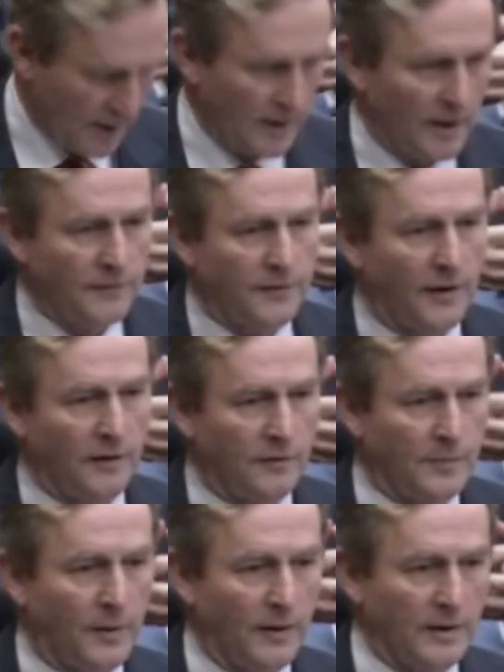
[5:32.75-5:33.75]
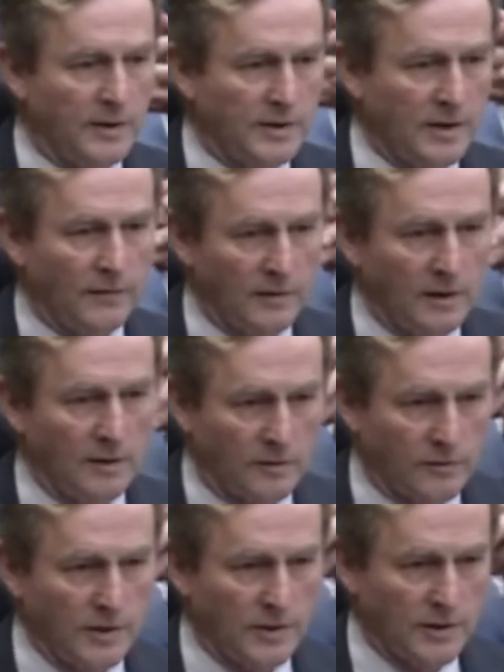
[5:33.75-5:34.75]
uh, a 5.7
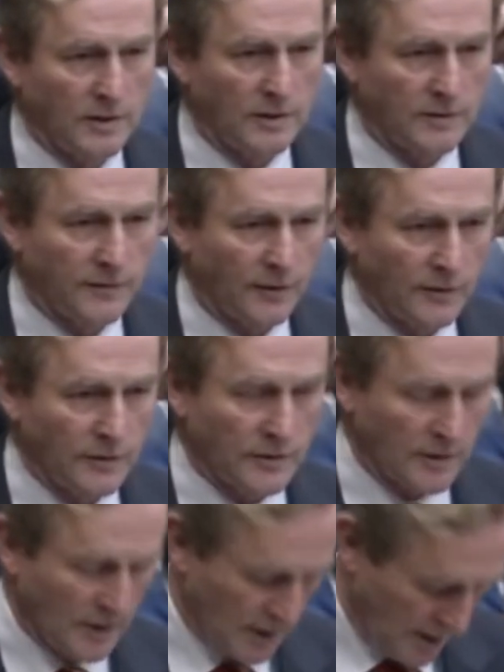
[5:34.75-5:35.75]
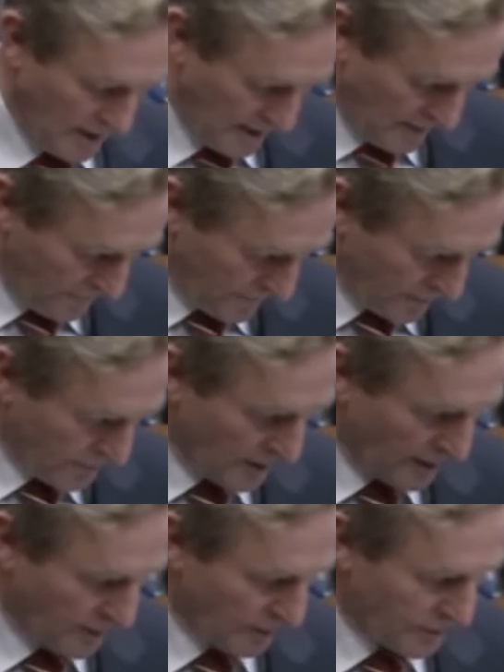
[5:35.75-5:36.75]
increase in its fund uh, for
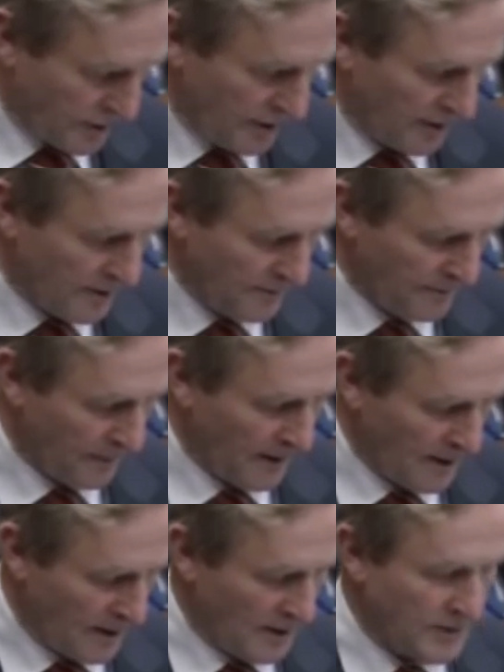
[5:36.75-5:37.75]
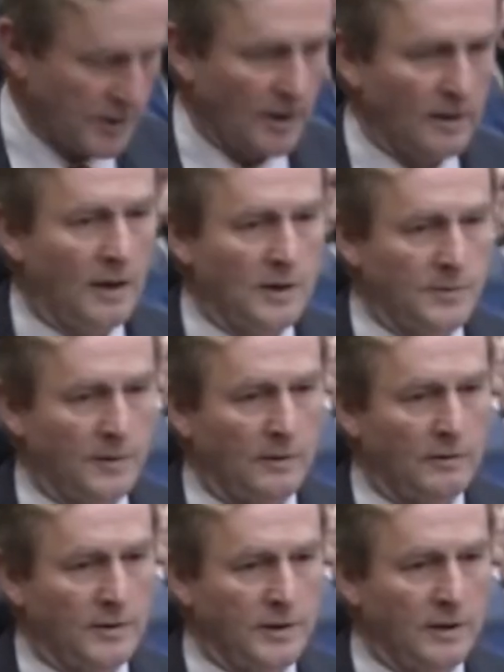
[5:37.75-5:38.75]
2013. Uh, Tallaght Hospital
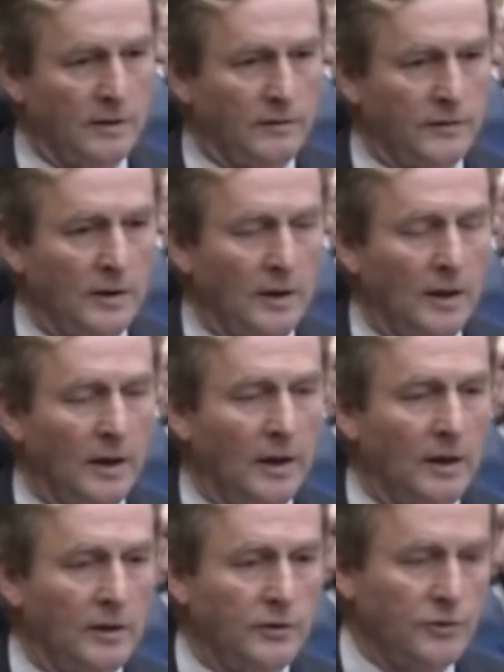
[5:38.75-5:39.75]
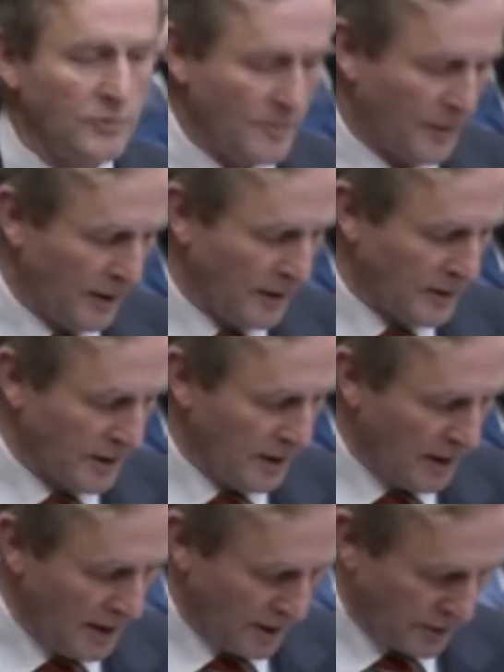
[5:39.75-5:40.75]
received a
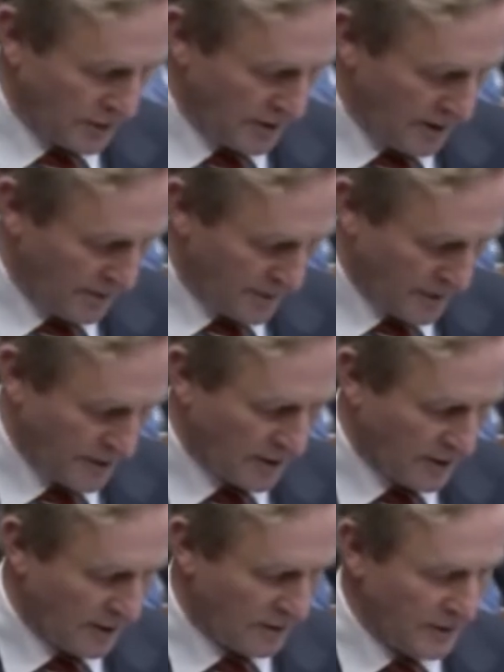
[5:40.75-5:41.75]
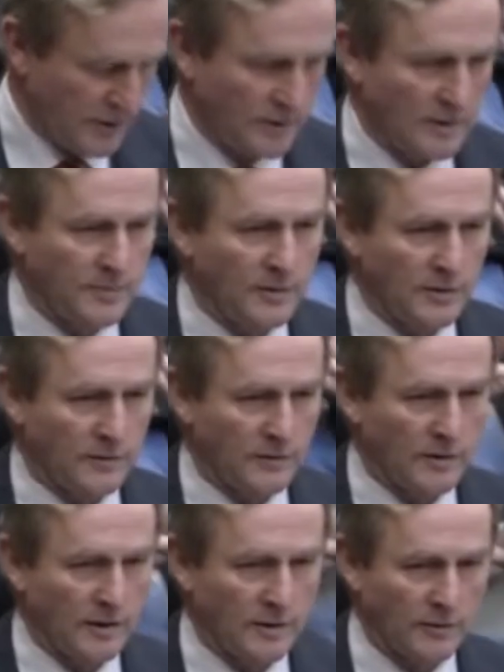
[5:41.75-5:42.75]
2.8% increase in its budget for
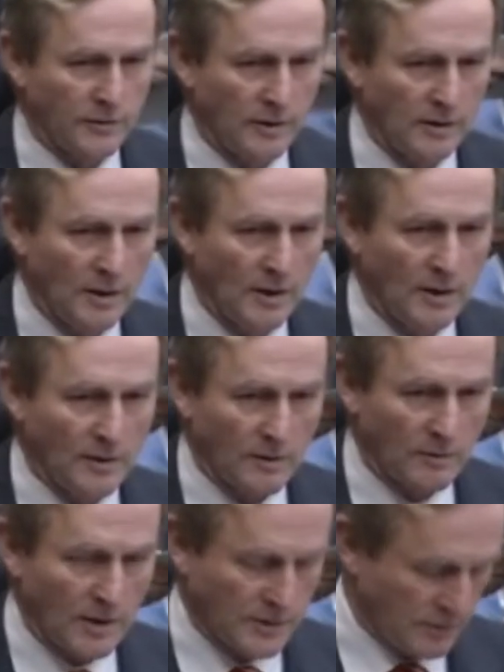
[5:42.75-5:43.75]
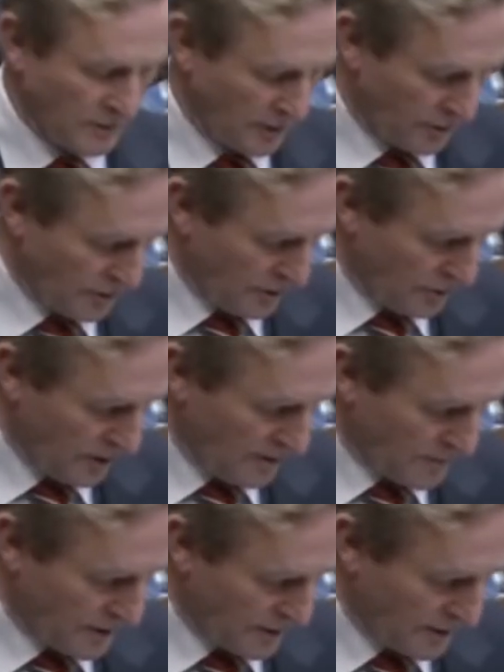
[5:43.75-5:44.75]
2013. There was a reduction in
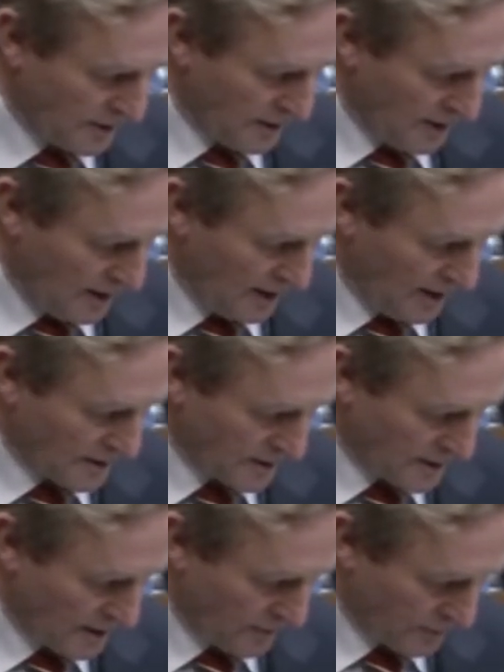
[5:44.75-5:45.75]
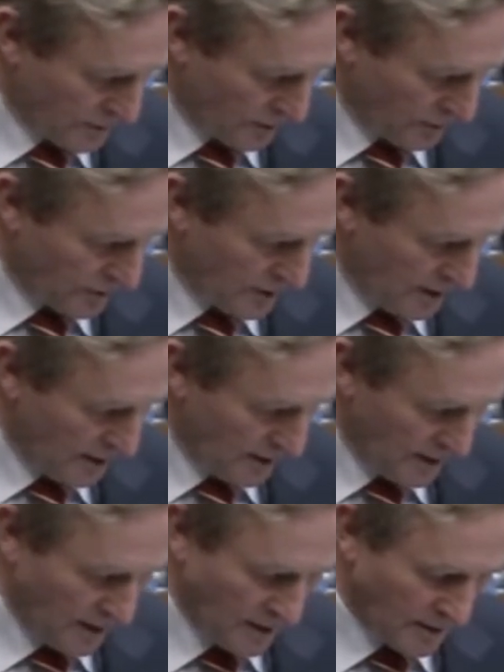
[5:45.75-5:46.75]
James's uh, and a slight reduction uh,
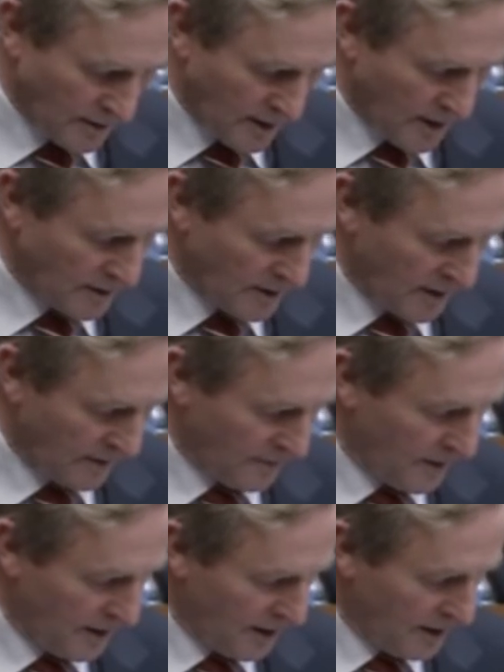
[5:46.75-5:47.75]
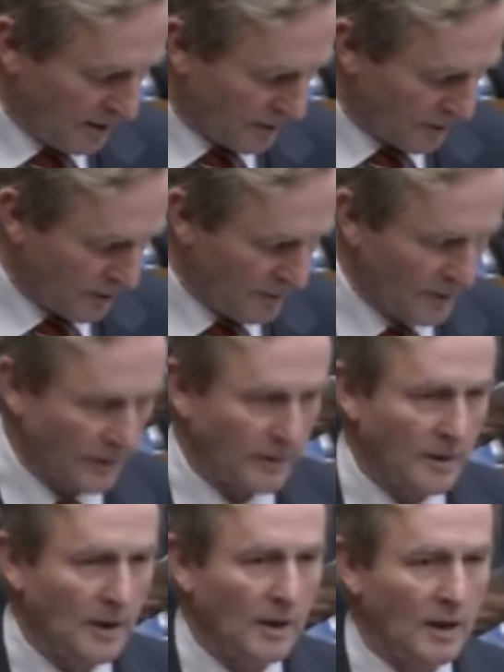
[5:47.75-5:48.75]
in, in, um, in Crumlin.
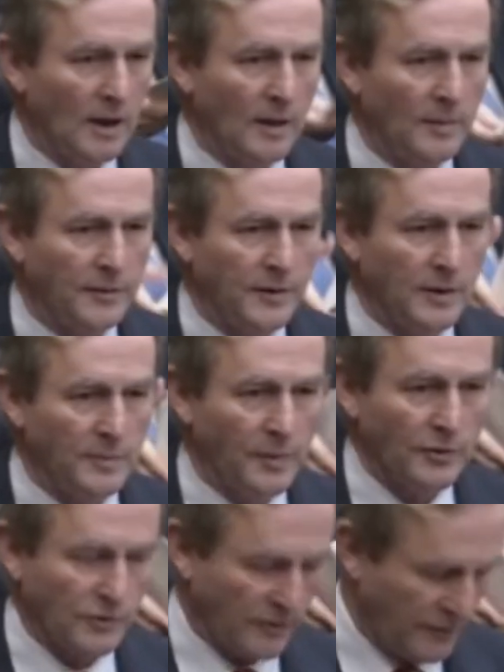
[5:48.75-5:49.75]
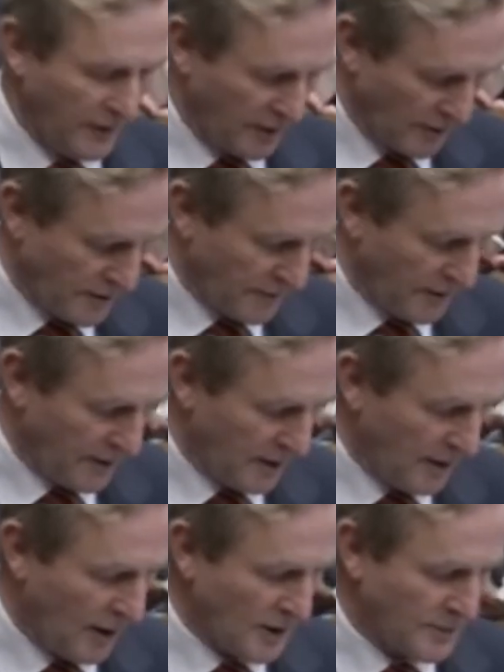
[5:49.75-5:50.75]
Uh, but the budget figures for
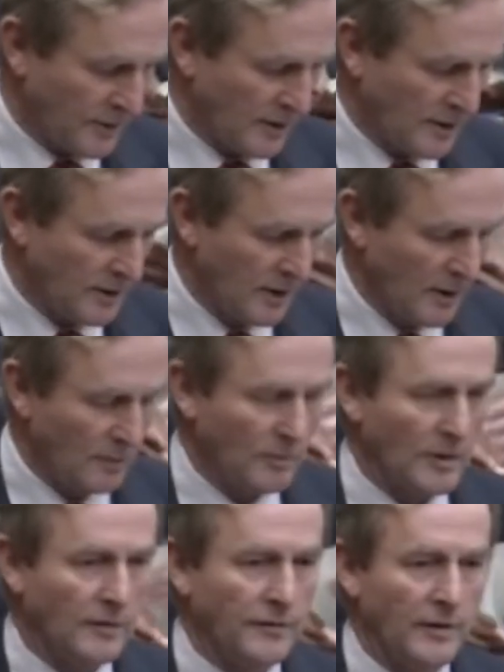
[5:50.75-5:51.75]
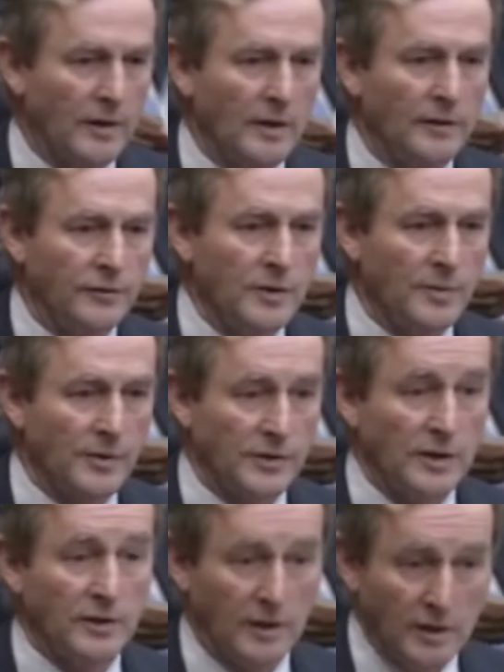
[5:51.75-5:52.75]
the hospitals were for a
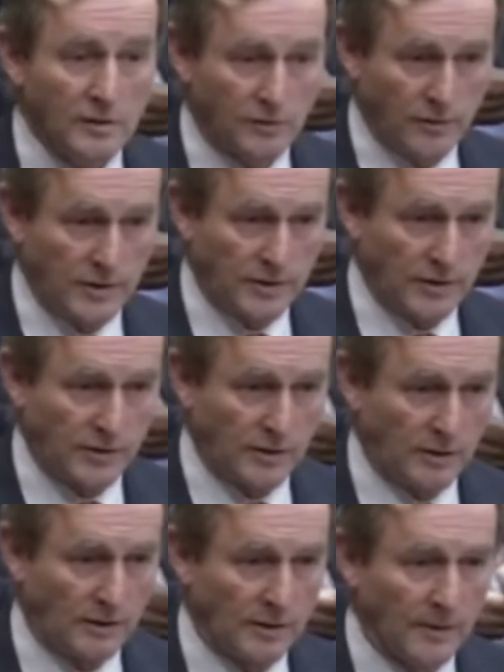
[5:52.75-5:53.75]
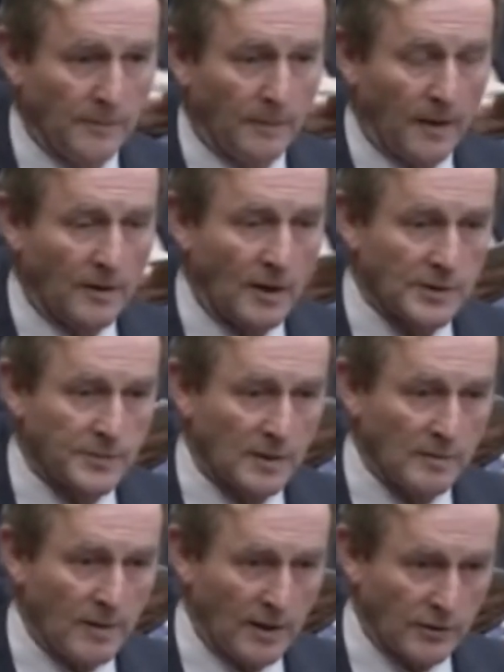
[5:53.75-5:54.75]
3% increase this year, and
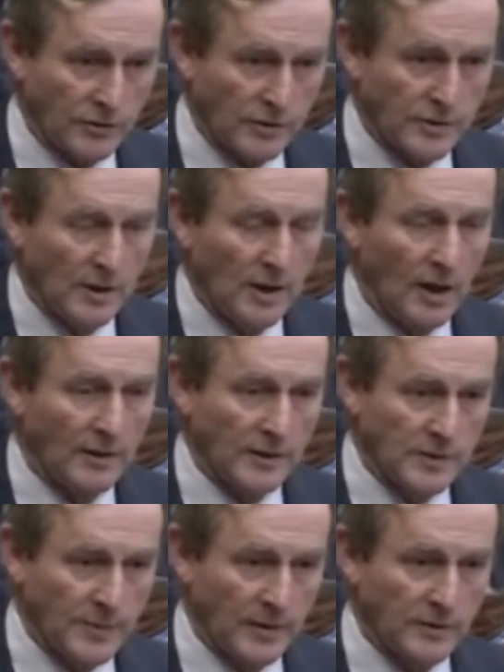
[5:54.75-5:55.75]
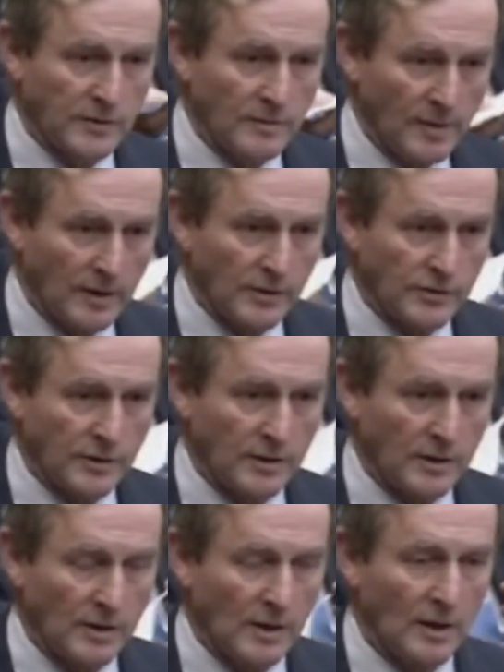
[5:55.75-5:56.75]
hospital managers are expected to manage
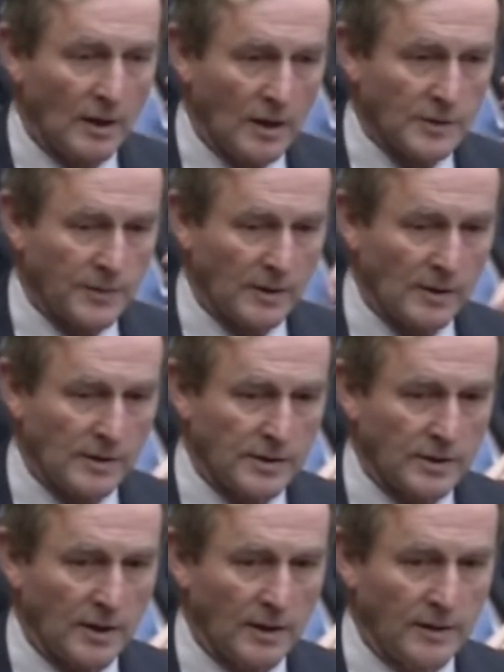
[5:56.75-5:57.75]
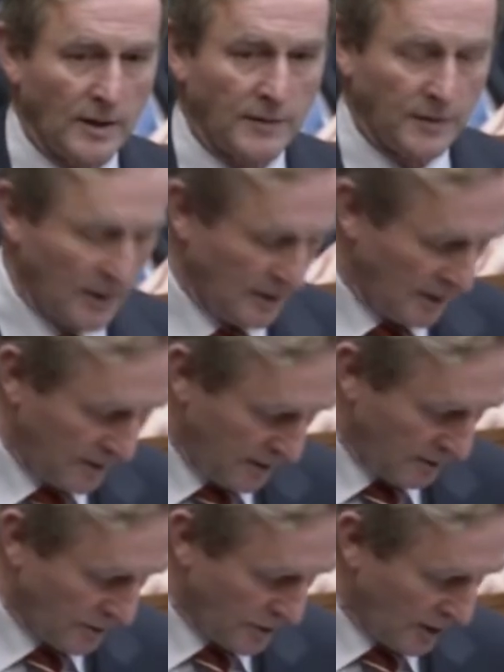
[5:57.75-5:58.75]
the hospitals that, they, that
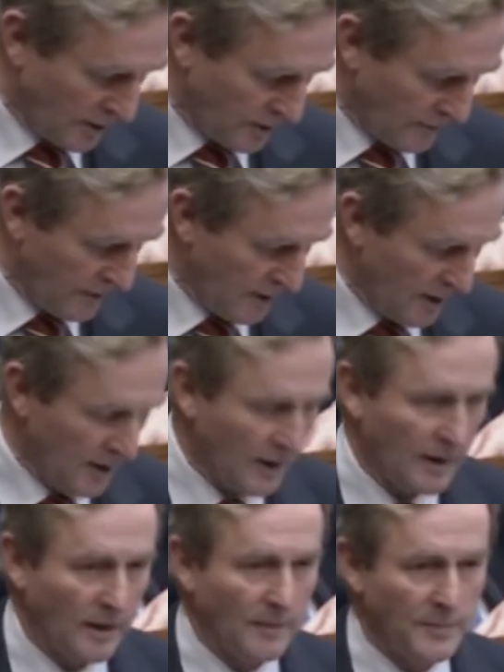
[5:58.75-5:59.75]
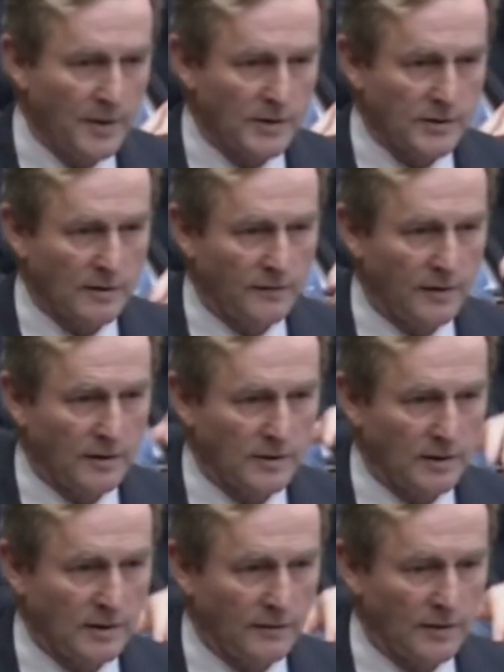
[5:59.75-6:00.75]
they're in charge of based on the figures
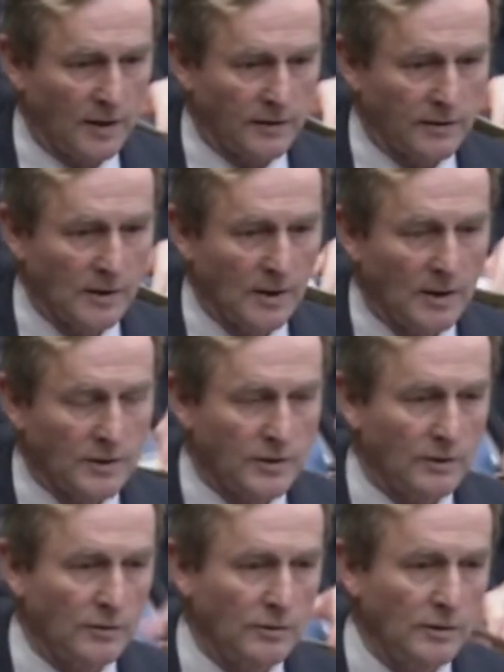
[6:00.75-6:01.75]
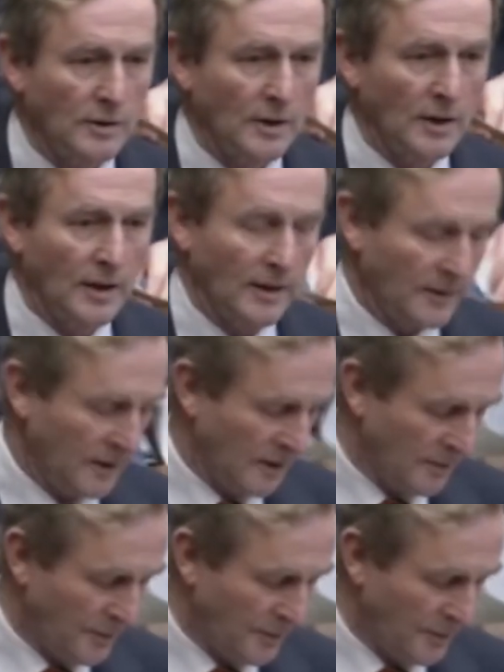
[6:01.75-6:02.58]
that they've got. Thank so the